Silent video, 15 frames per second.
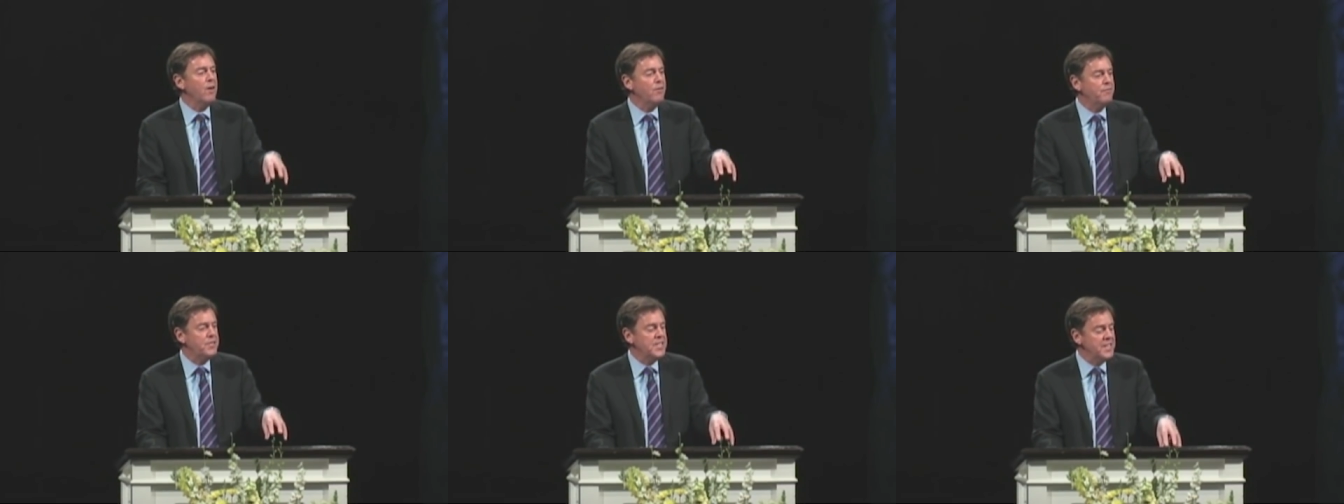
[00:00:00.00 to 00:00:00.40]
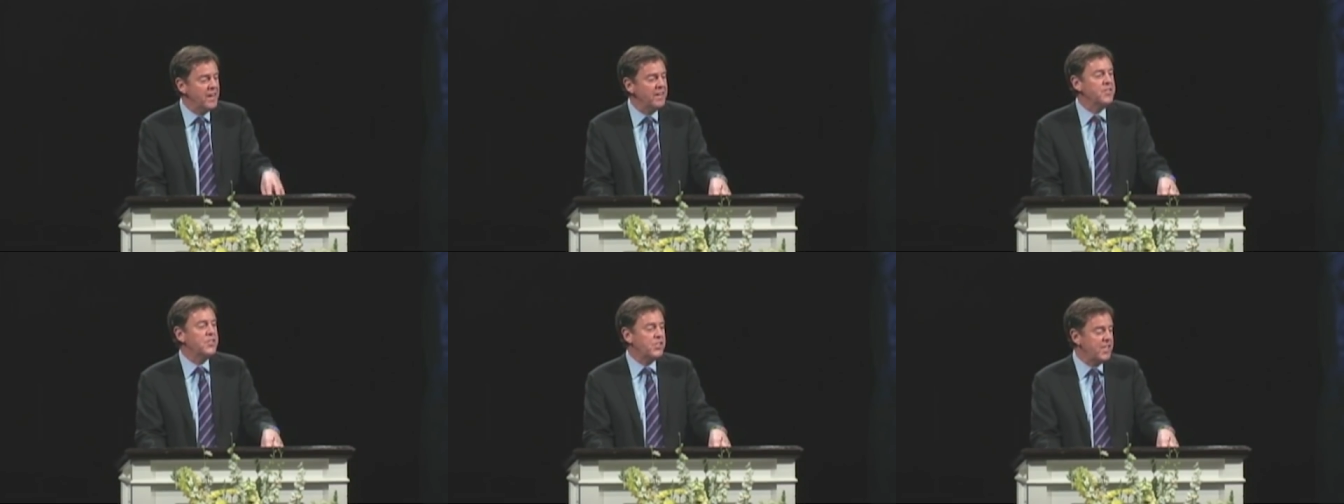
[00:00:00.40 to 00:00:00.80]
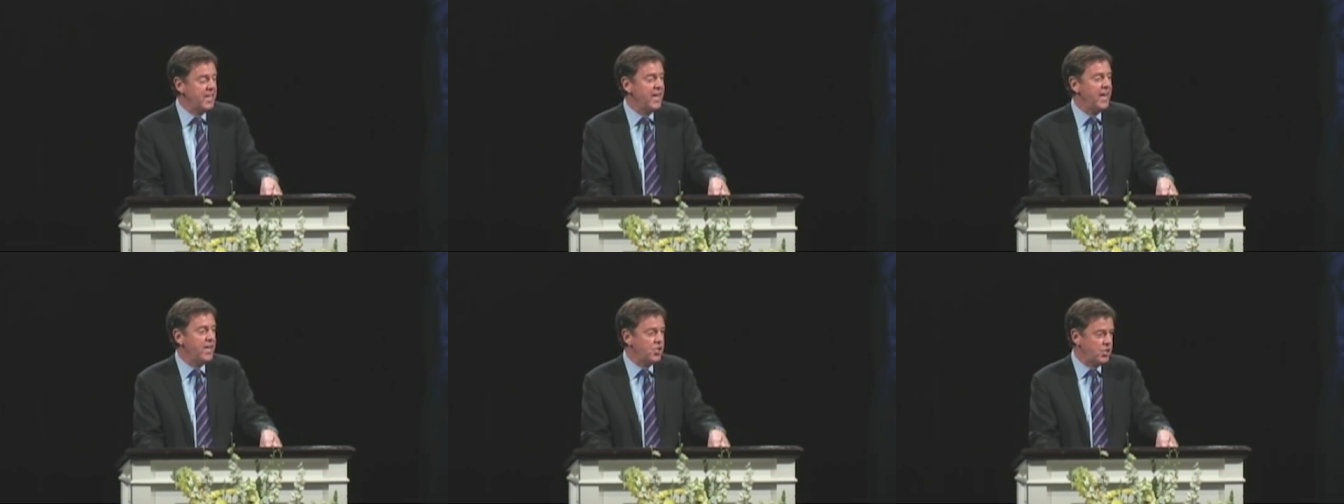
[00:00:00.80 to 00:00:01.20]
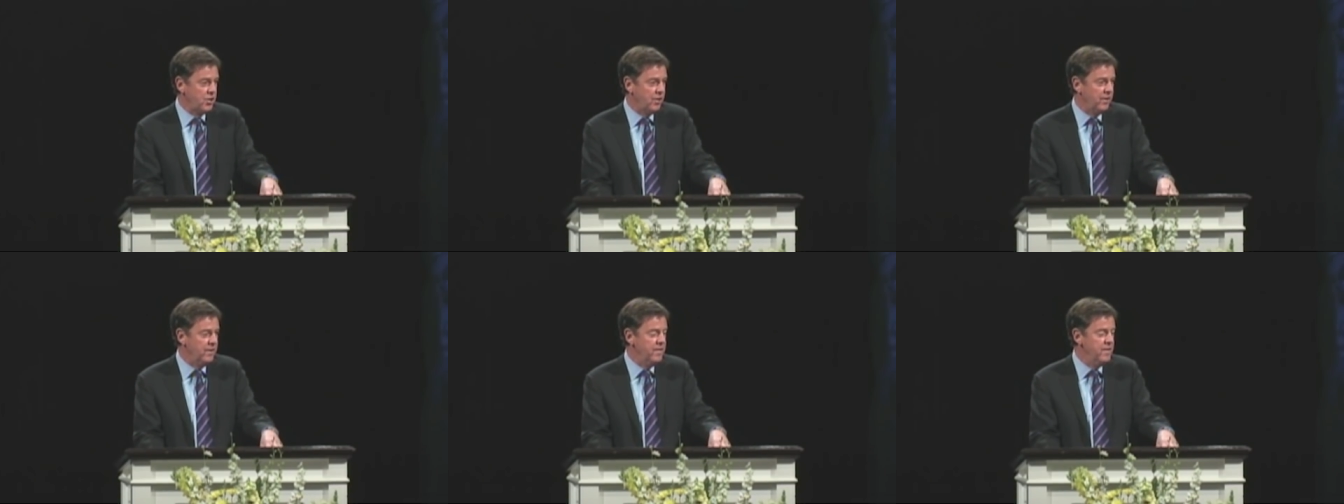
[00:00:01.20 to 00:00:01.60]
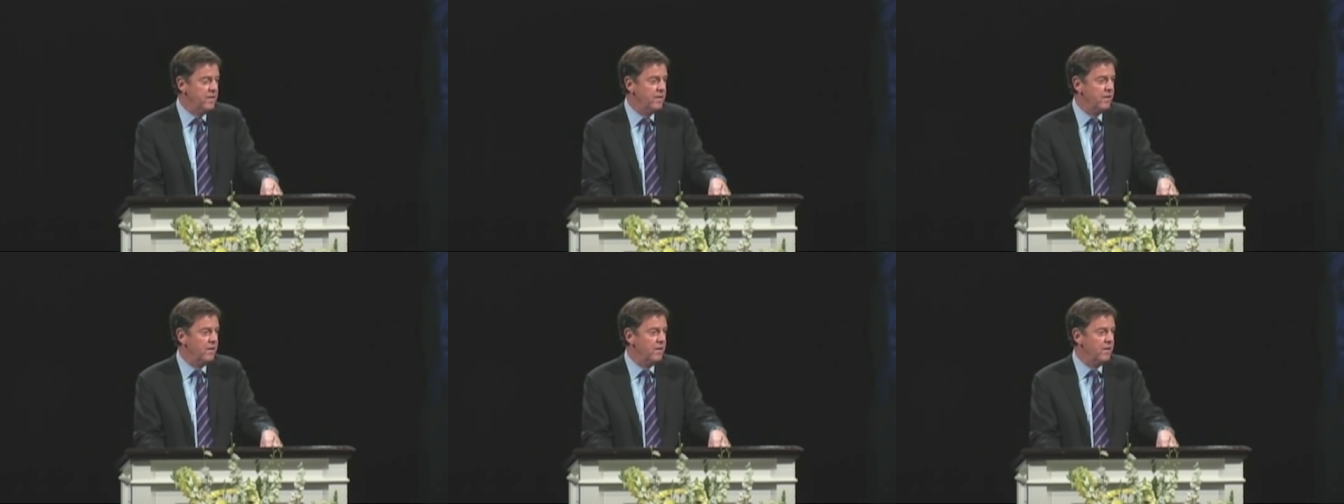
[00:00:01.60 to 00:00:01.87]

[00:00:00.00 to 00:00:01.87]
of denunciation